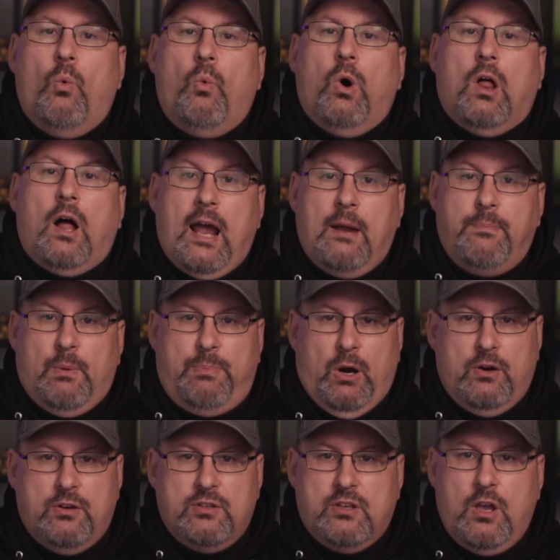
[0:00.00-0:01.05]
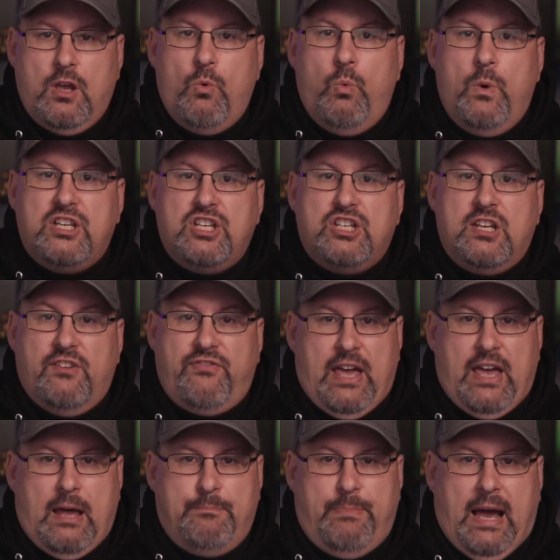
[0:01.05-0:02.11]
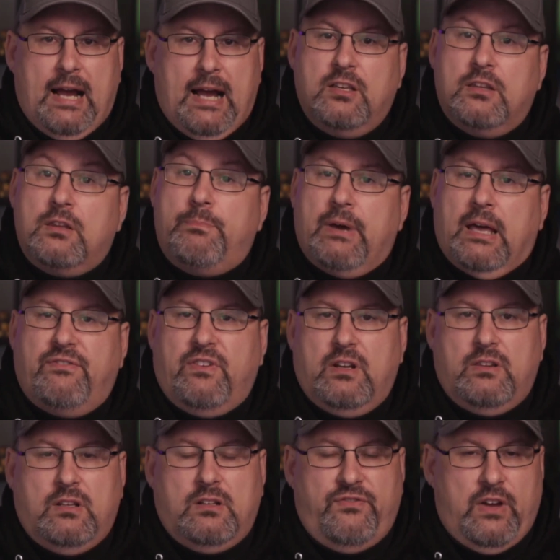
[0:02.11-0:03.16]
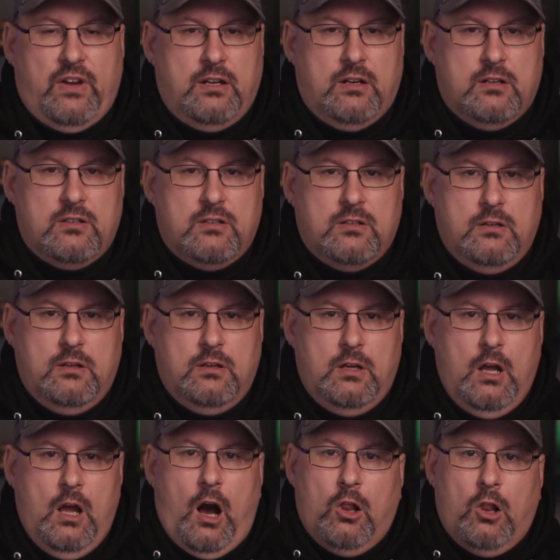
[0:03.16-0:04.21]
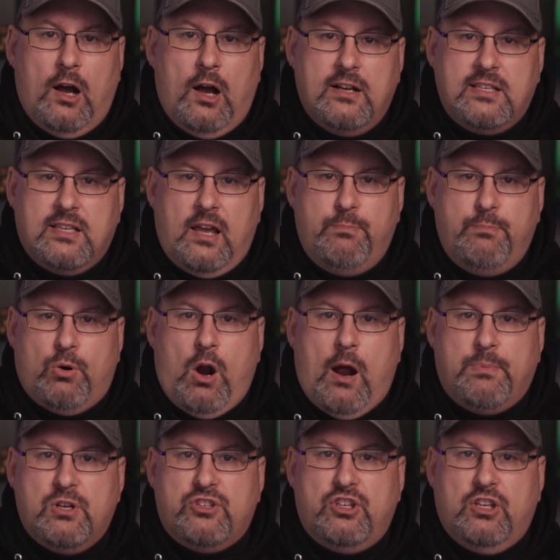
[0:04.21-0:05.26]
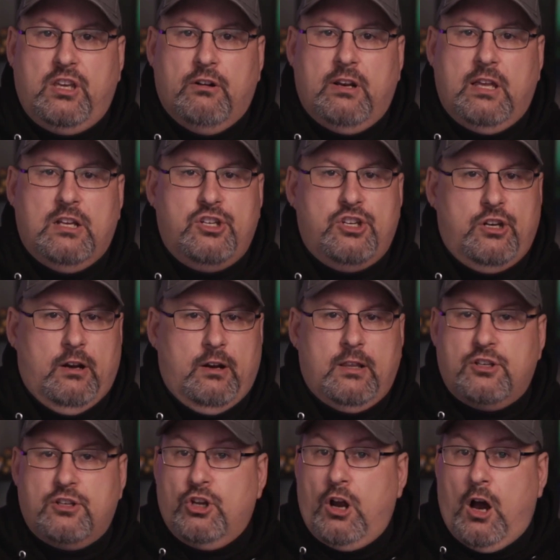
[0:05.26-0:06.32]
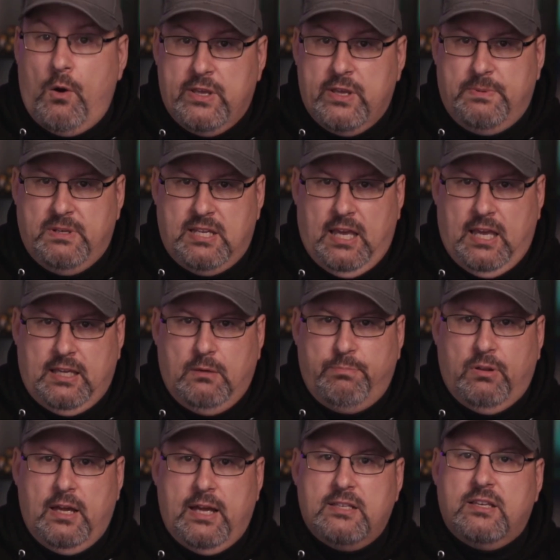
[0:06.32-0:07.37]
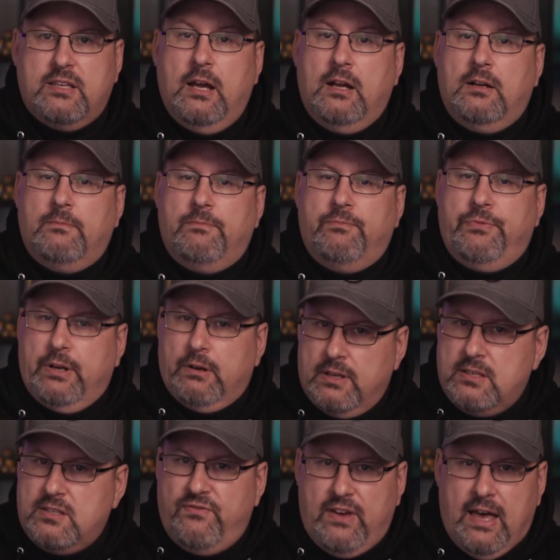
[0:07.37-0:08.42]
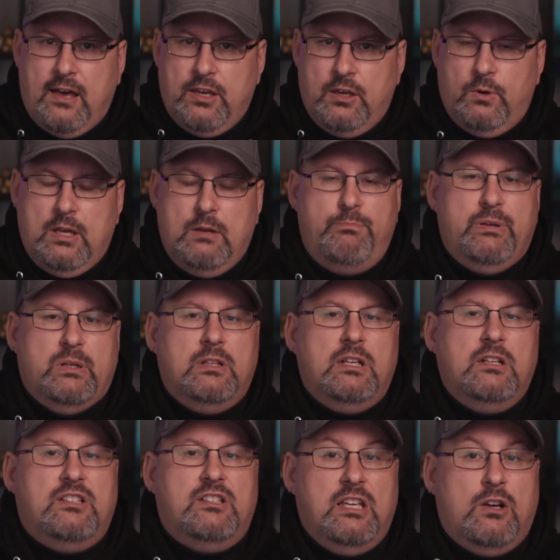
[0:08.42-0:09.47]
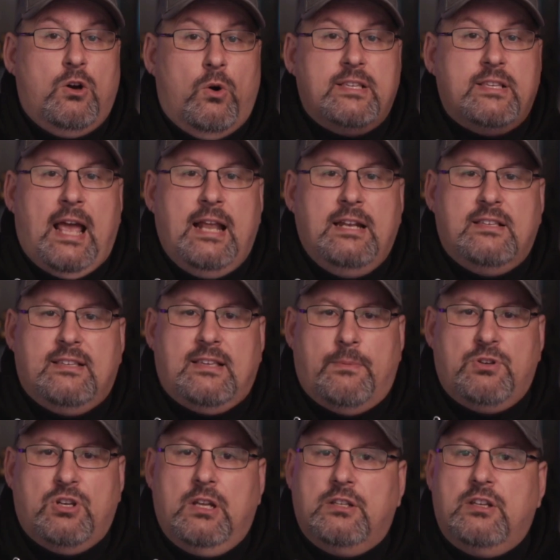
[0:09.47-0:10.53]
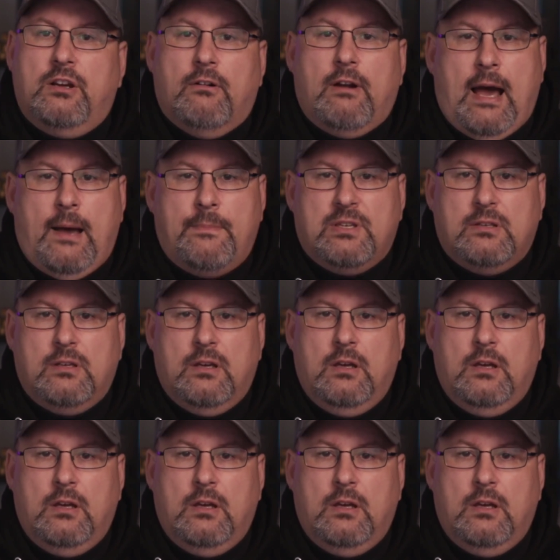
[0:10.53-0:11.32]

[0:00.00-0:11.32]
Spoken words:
Well, I propose we shift that back to the benefit of the defenders. Alongside proper security engineering that should always be taking place, there is value in building decoys and deception into your apps.